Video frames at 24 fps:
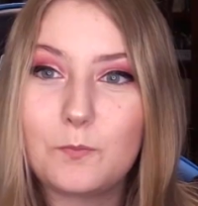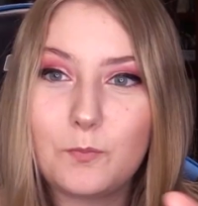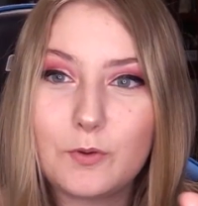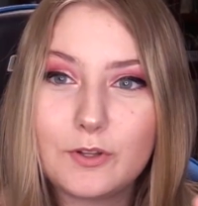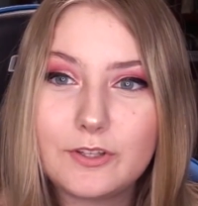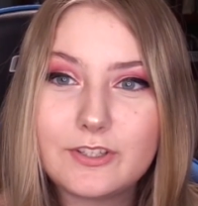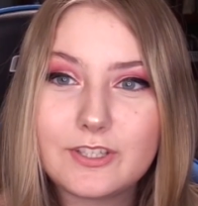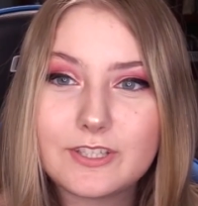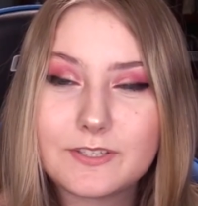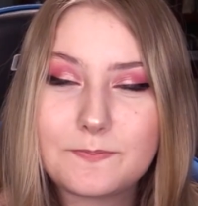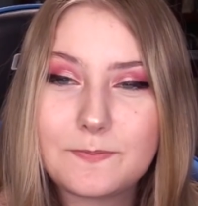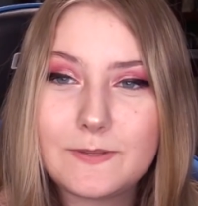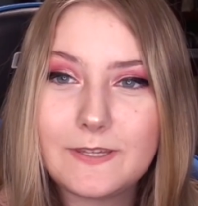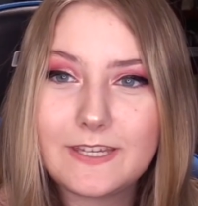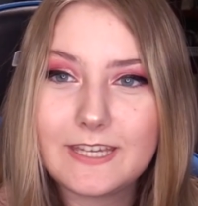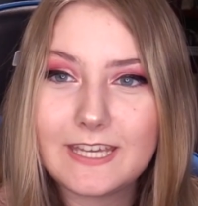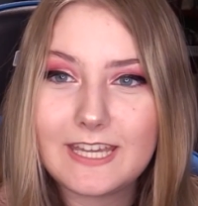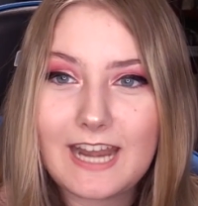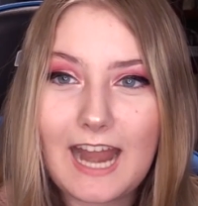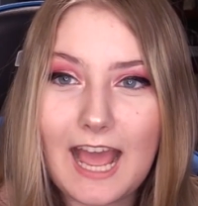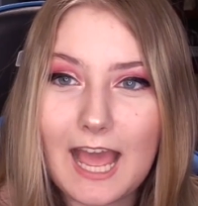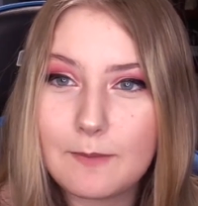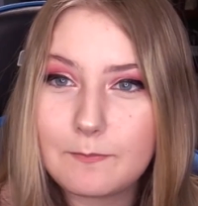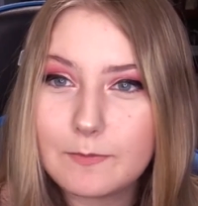We'll just
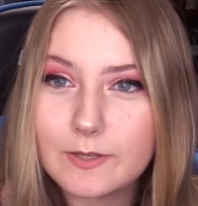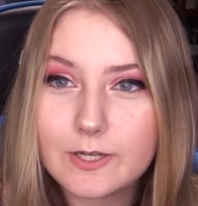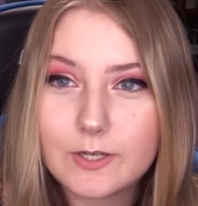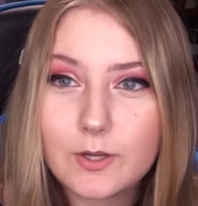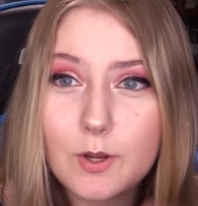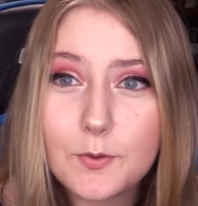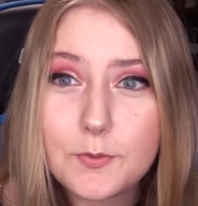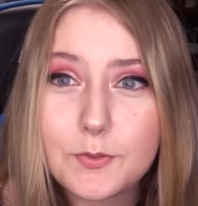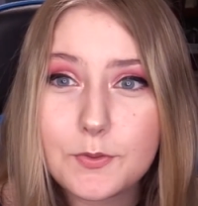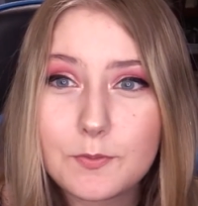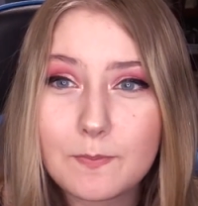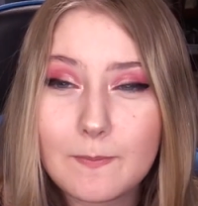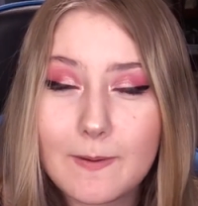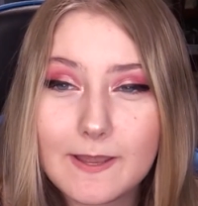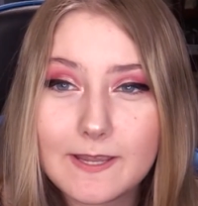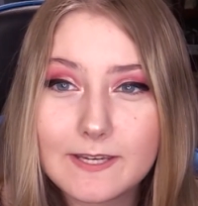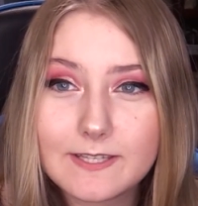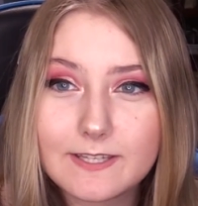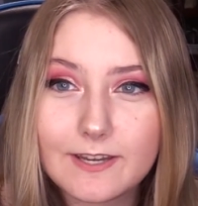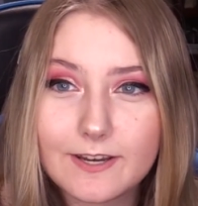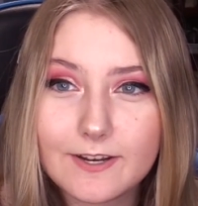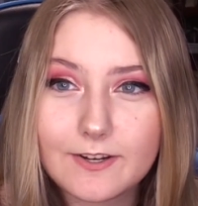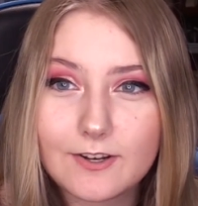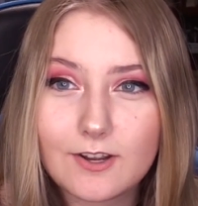begin. I'm gonna go through my
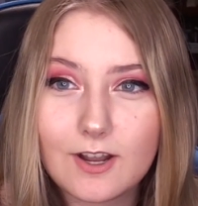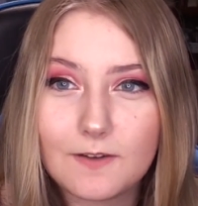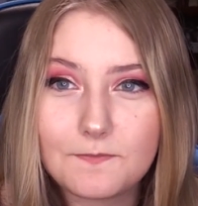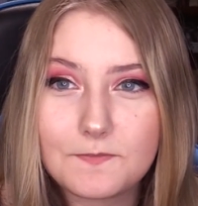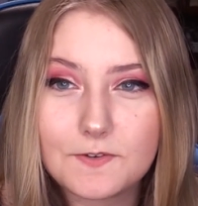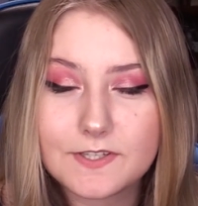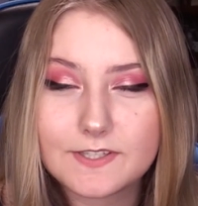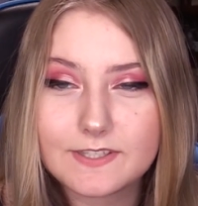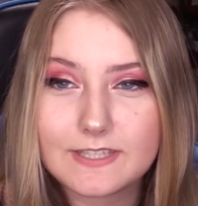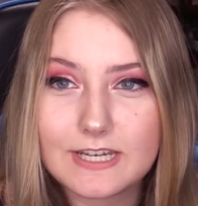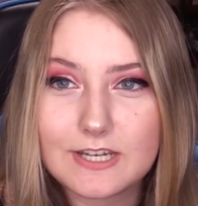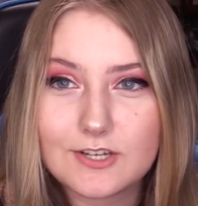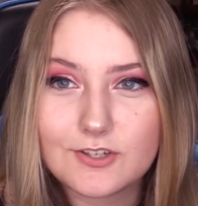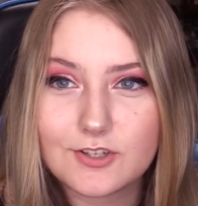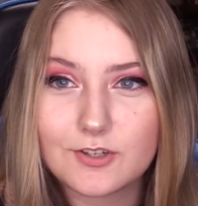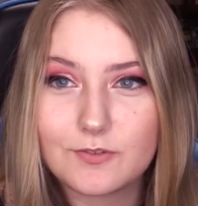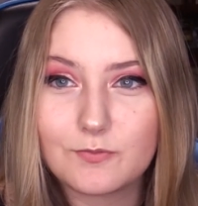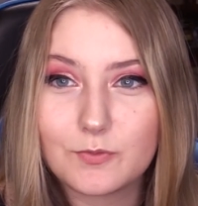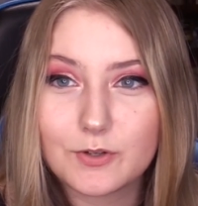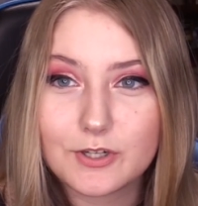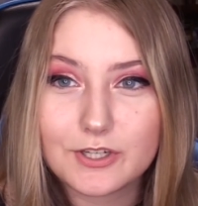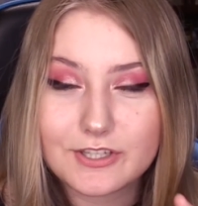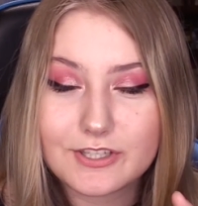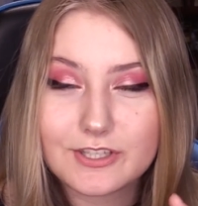entire
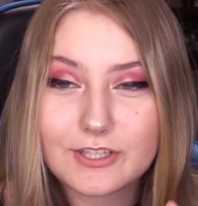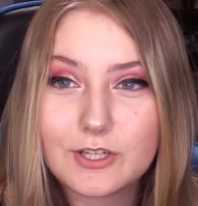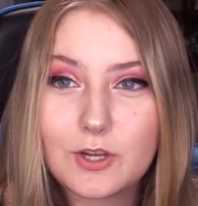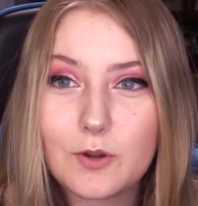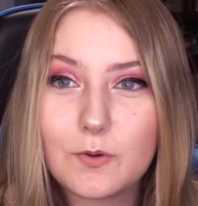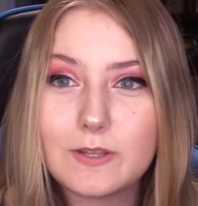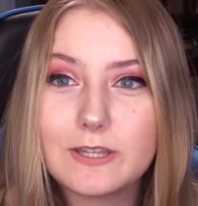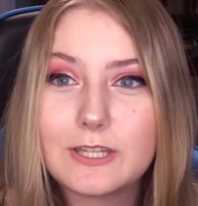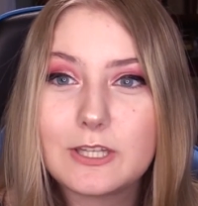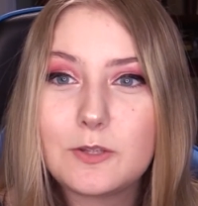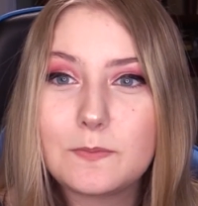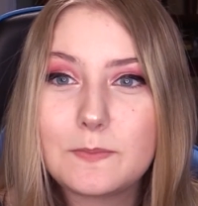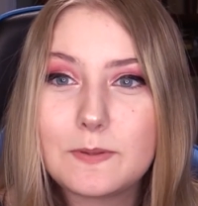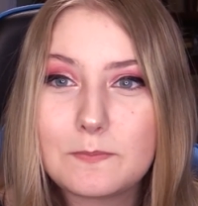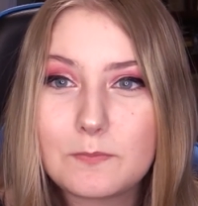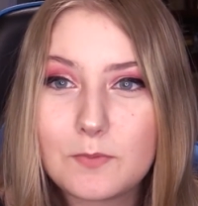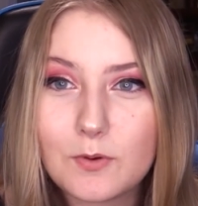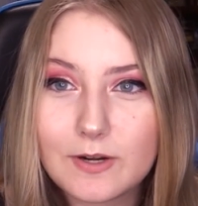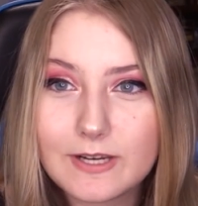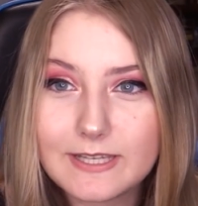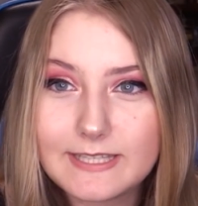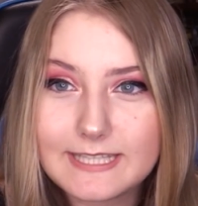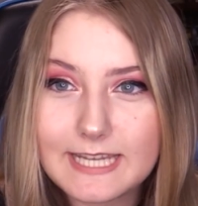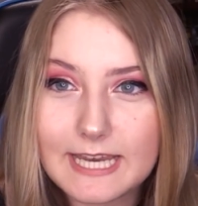conversation. We're just gonna go a little bit
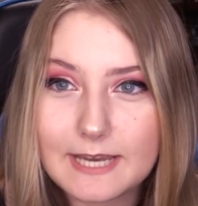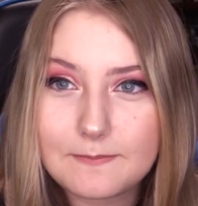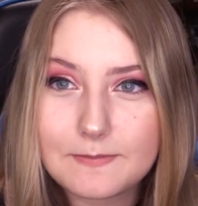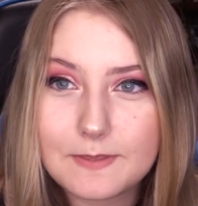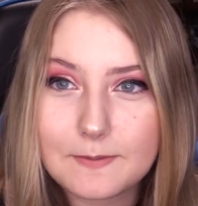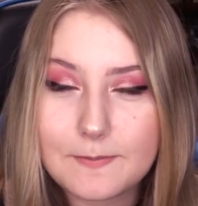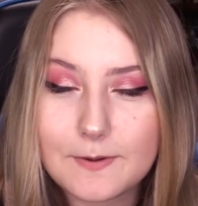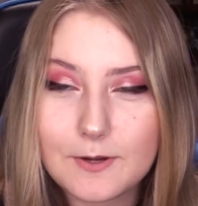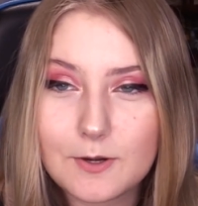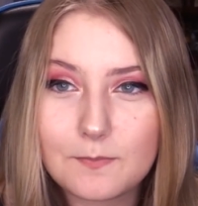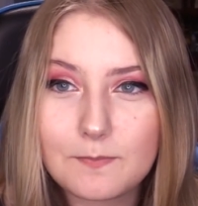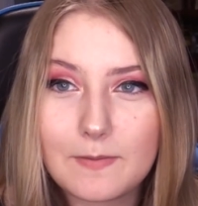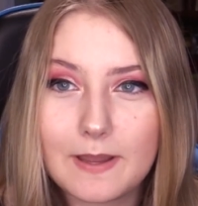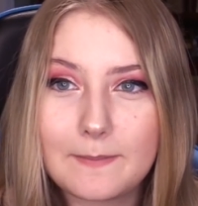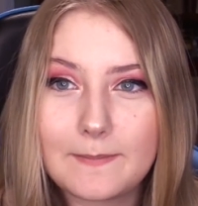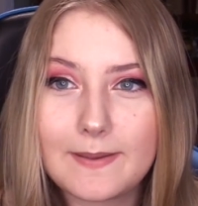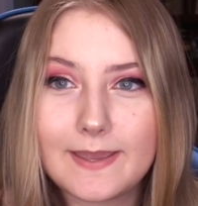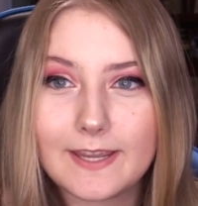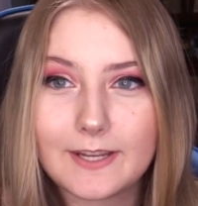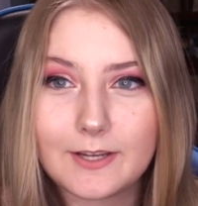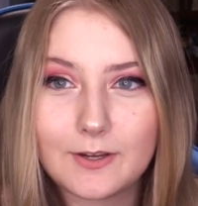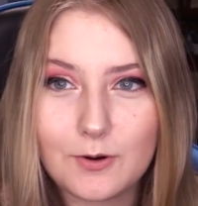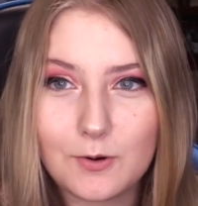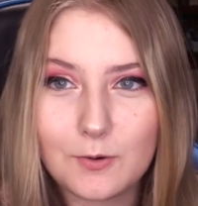more in depth about my
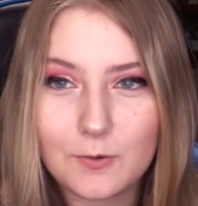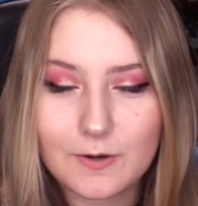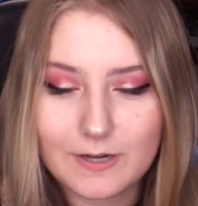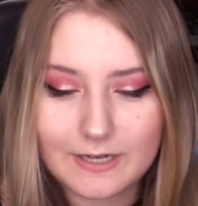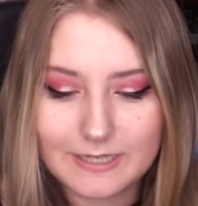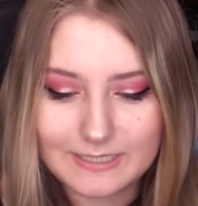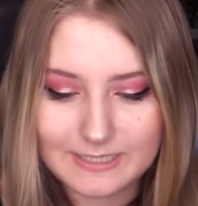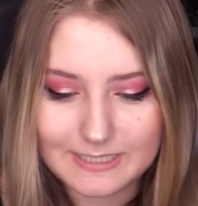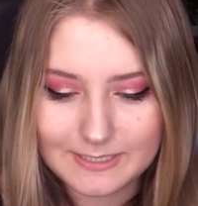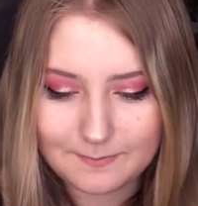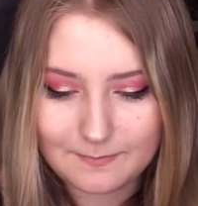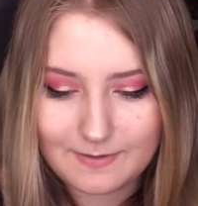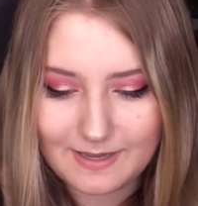man Cory and his